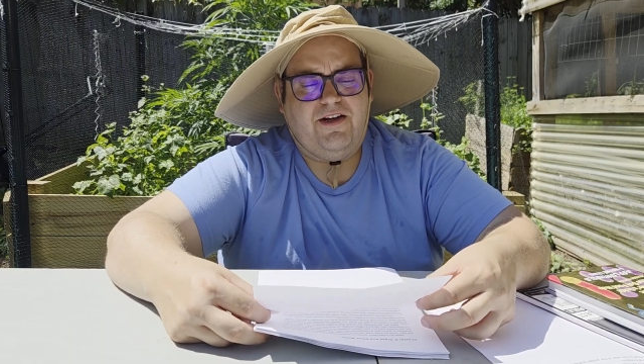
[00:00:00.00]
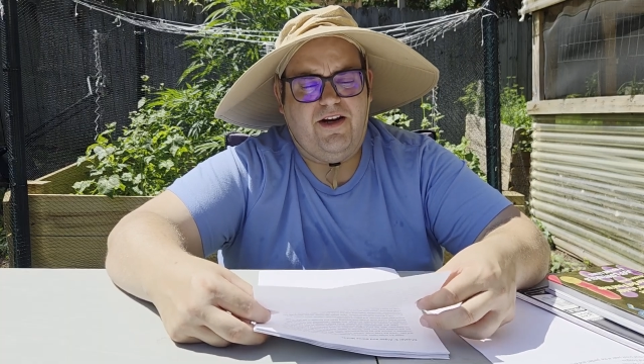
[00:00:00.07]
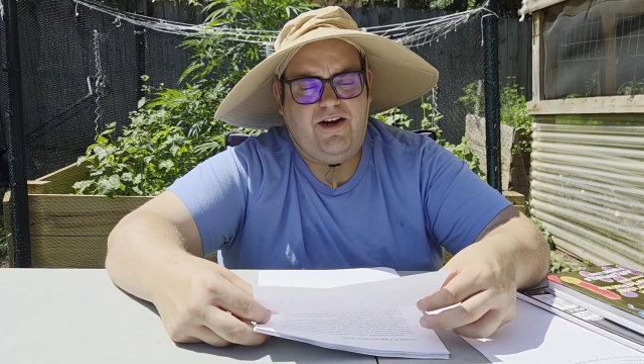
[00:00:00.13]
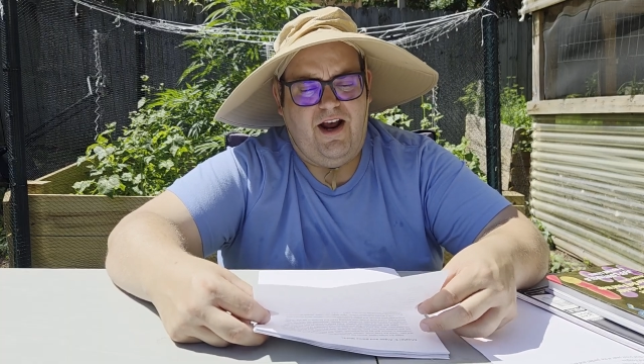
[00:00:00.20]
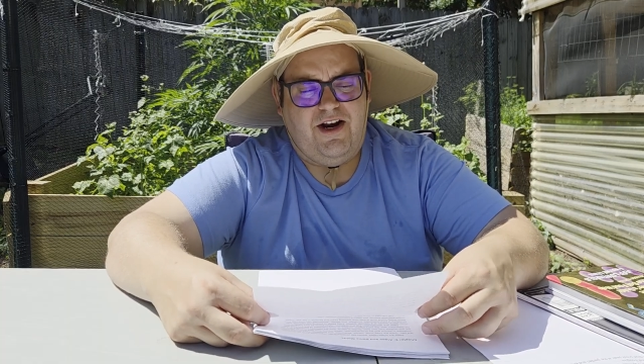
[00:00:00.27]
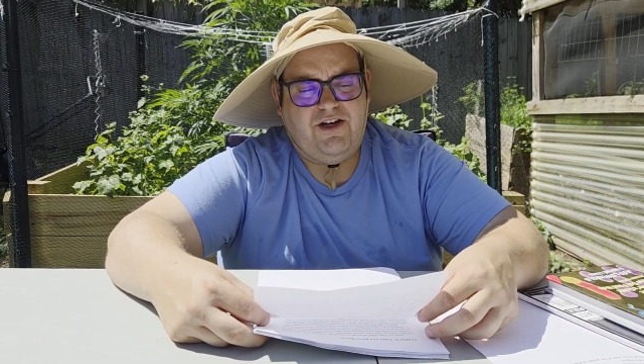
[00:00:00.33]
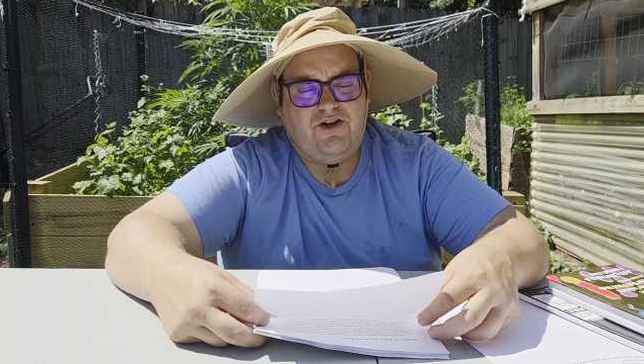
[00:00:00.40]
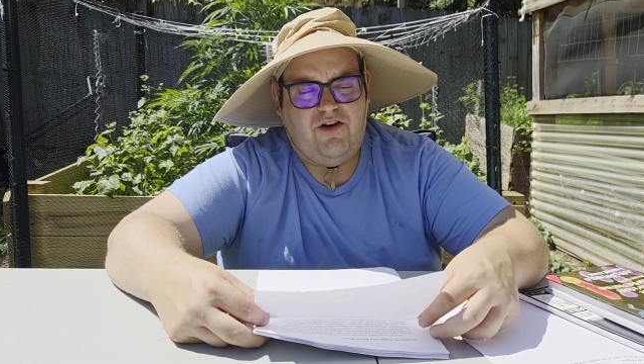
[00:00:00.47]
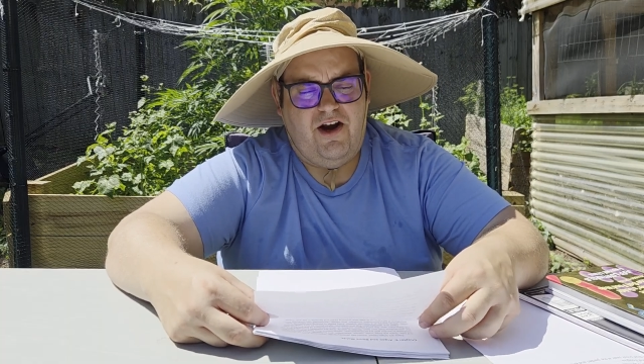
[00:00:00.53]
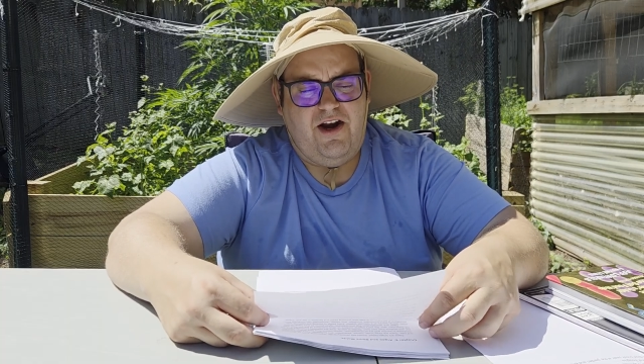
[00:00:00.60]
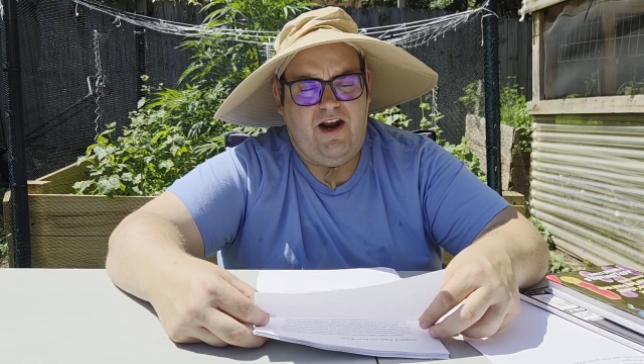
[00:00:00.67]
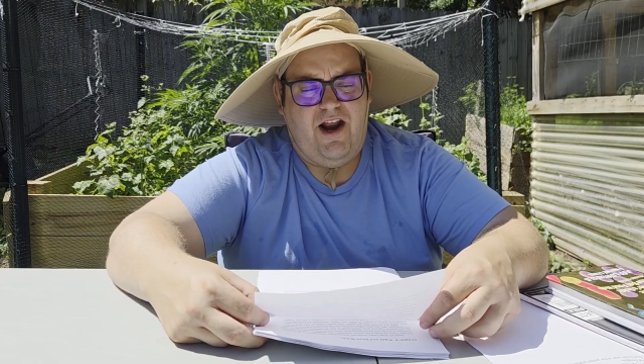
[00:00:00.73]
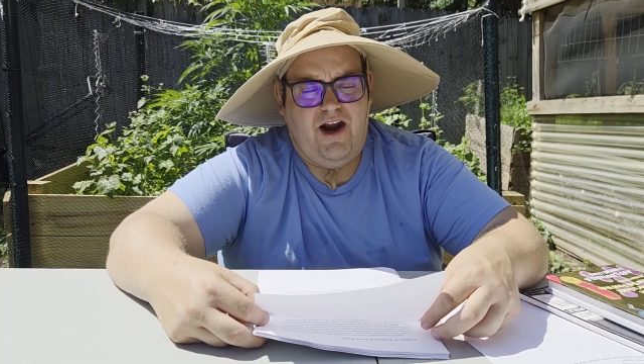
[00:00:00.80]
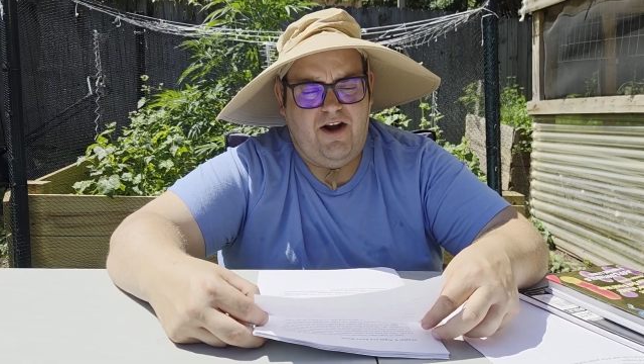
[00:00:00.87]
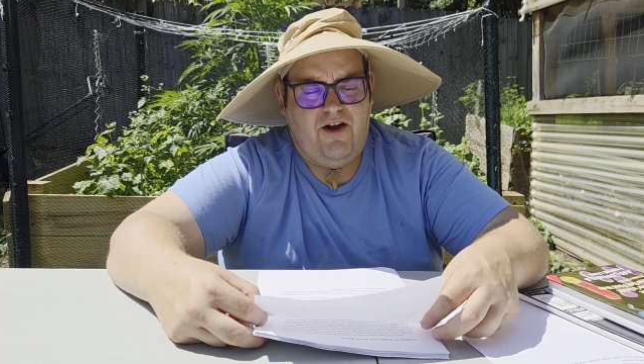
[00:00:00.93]
to
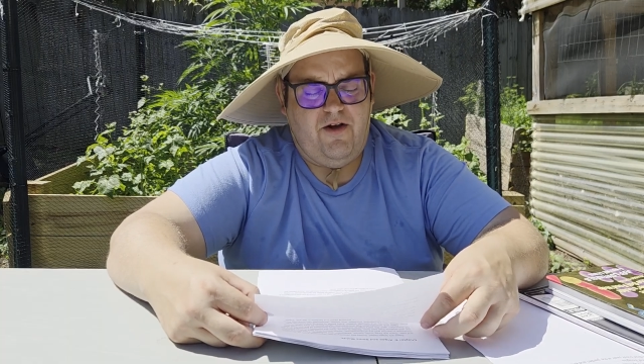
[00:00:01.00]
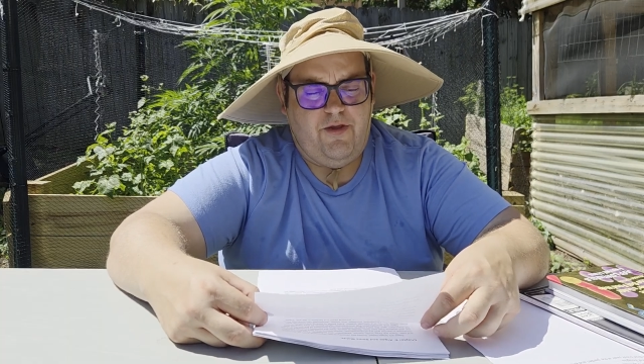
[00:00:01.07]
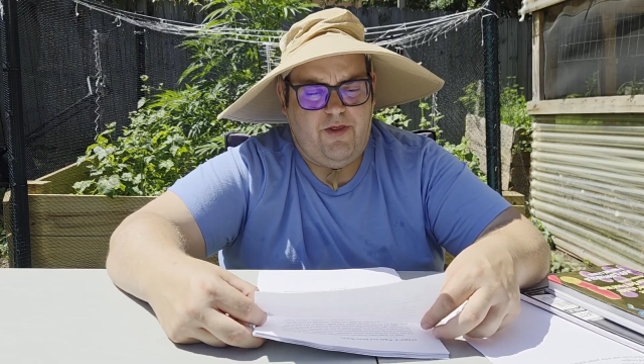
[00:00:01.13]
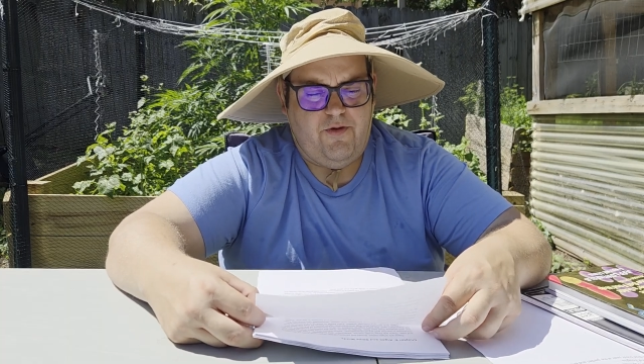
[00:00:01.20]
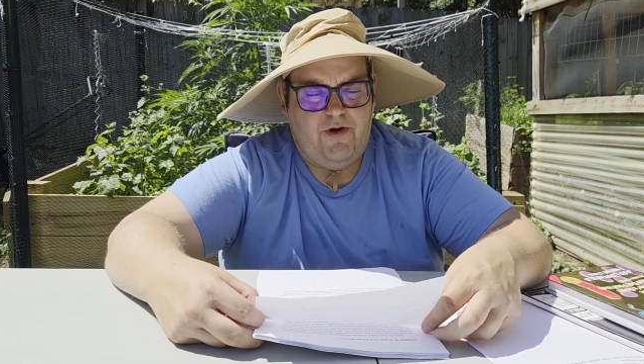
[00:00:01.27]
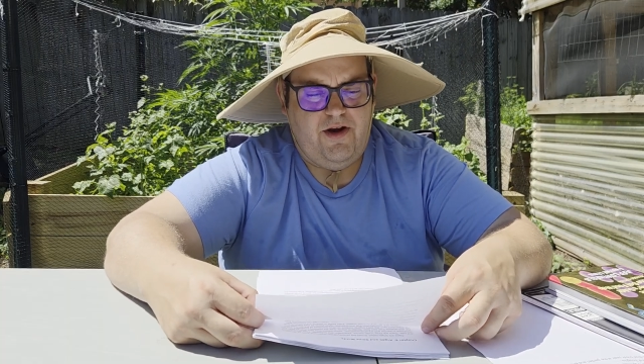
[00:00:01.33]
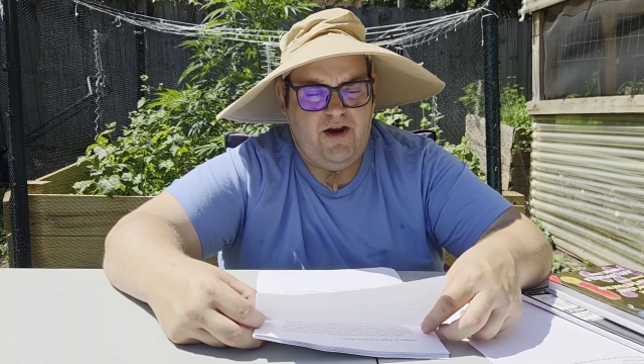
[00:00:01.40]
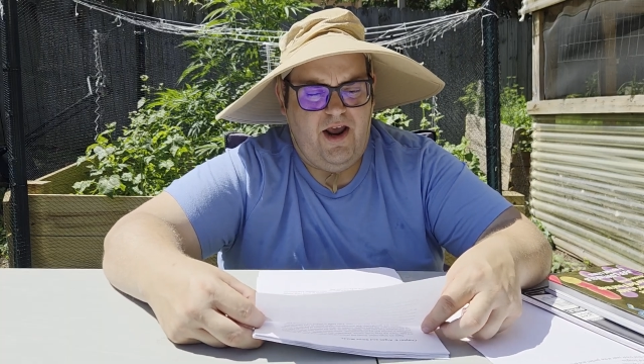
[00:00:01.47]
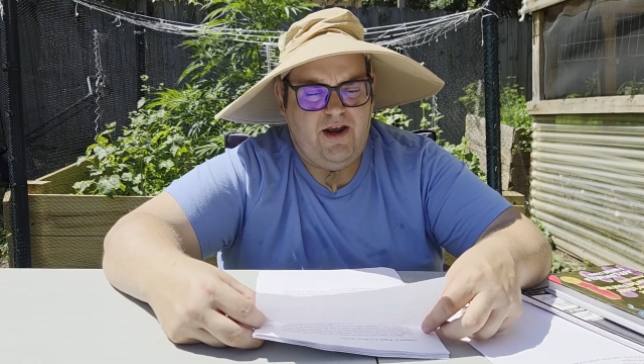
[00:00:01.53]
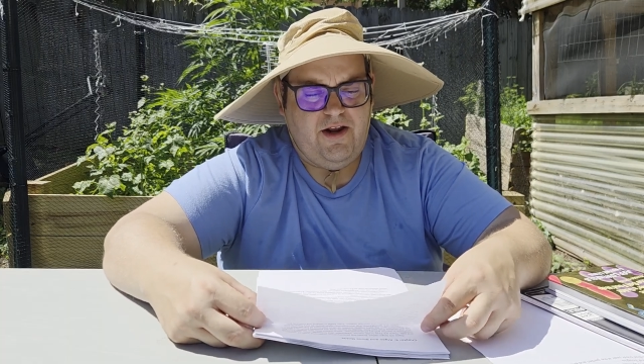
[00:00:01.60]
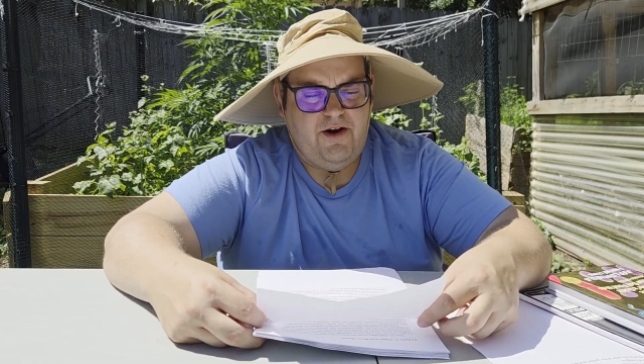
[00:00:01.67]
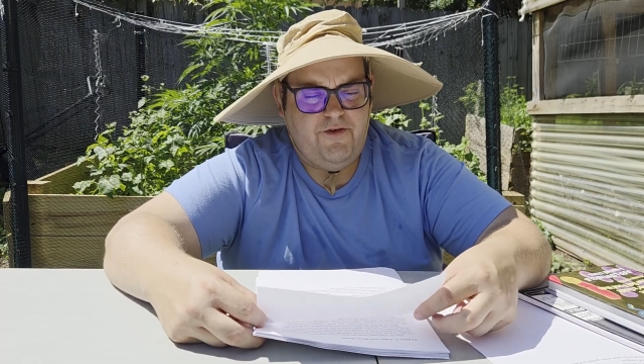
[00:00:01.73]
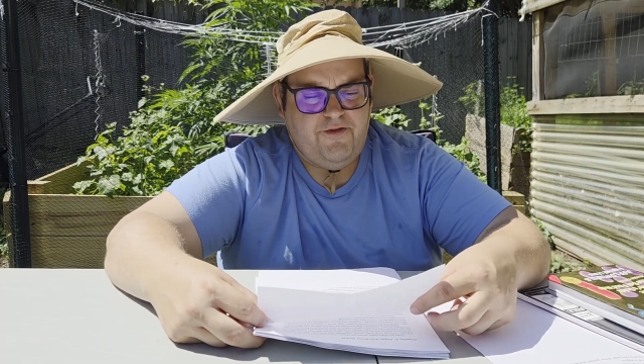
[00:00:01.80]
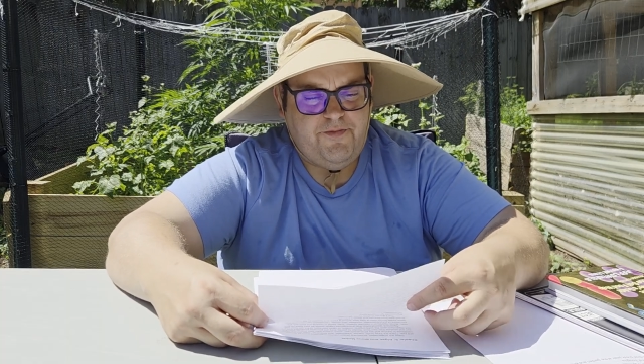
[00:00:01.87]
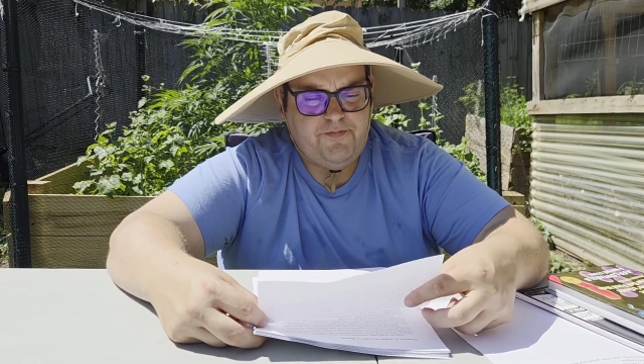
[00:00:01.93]
nitrite, NO3
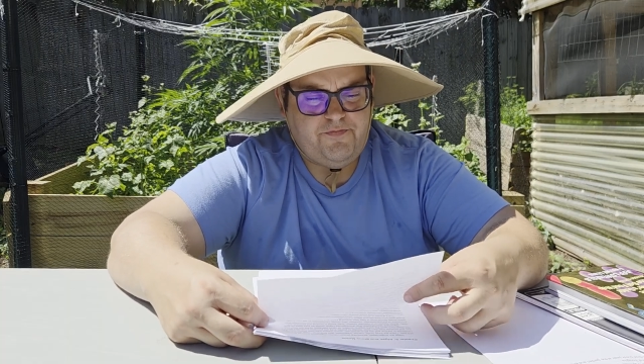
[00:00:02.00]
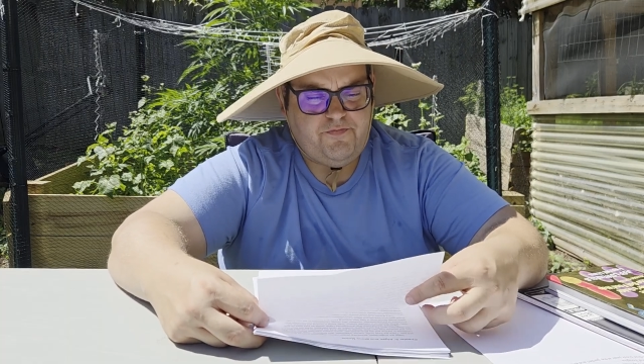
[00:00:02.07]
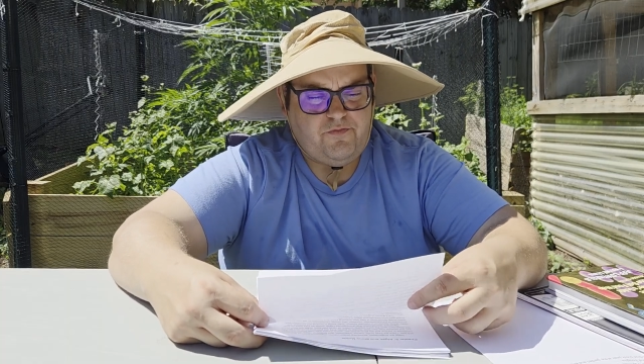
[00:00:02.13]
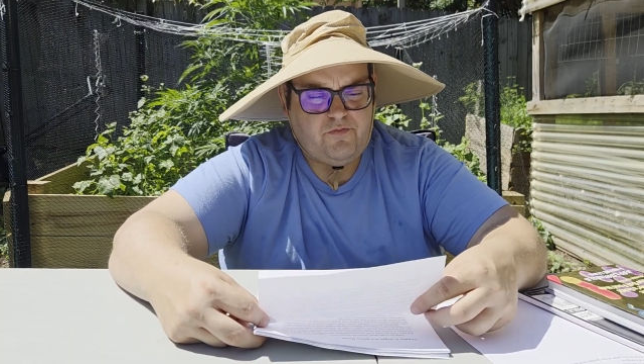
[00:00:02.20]
negative.